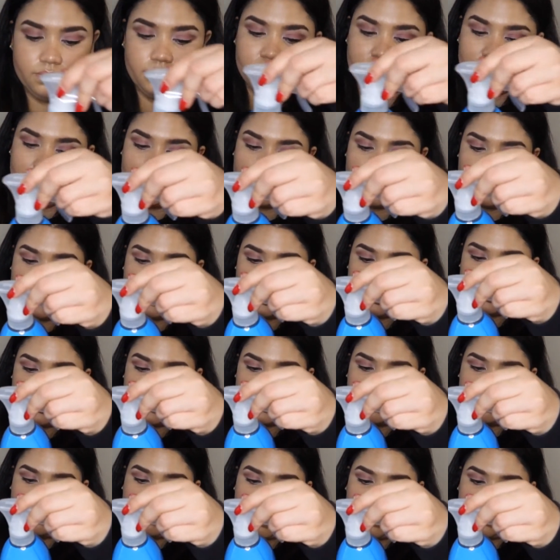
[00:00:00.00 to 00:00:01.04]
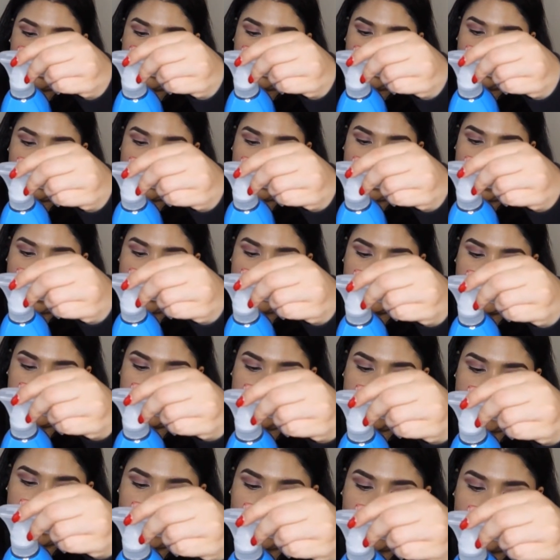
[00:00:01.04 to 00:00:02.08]
This is the Method
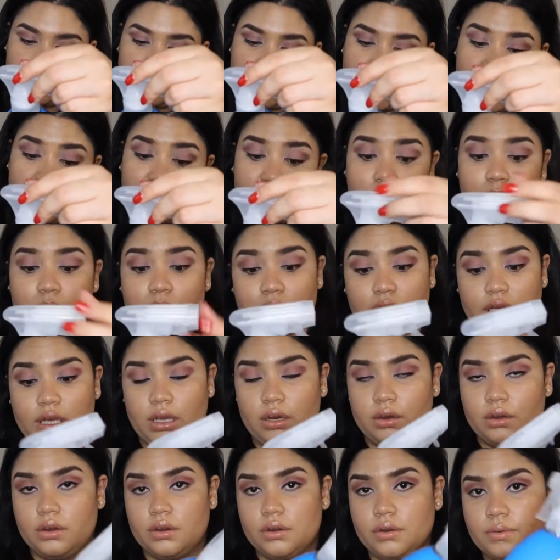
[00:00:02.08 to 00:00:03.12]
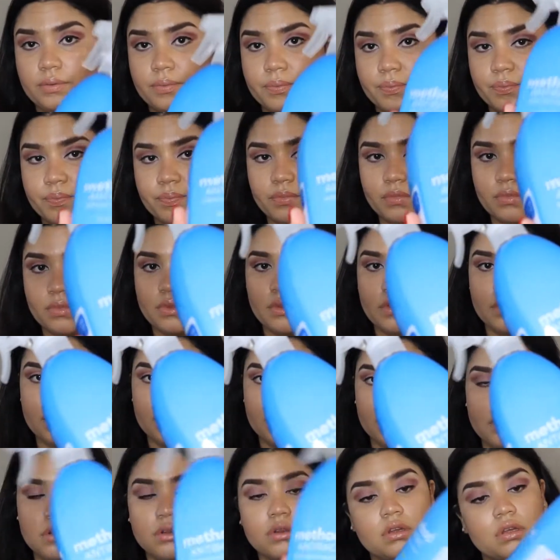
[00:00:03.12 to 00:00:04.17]
Antibac Bathroom Cleaner
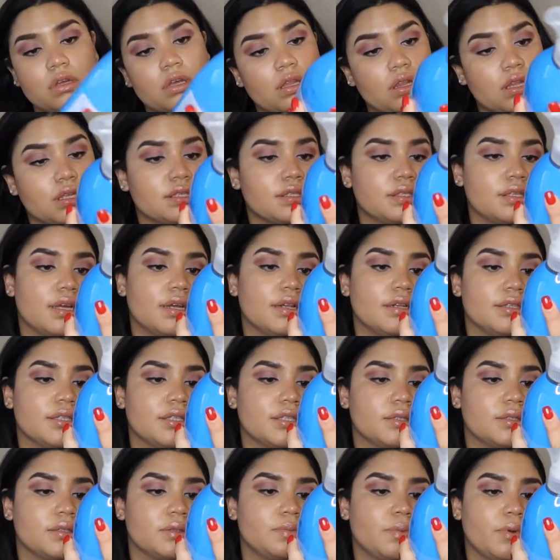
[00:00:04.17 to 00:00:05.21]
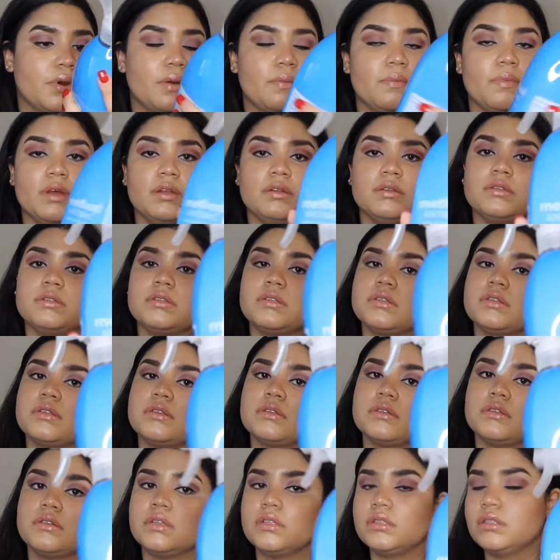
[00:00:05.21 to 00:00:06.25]
in the scent Spearmint.
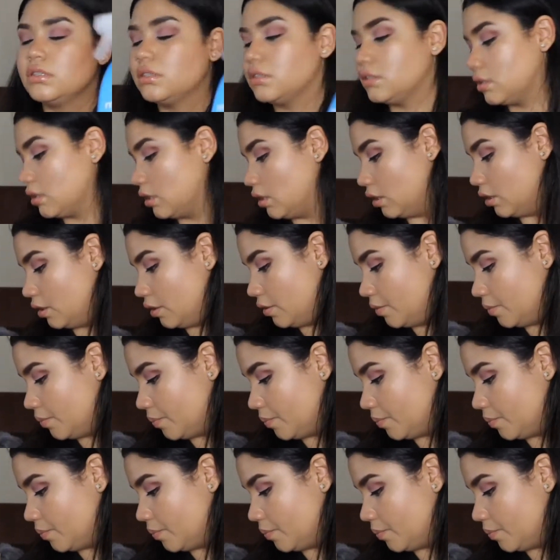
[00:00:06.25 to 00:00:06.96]
This is good.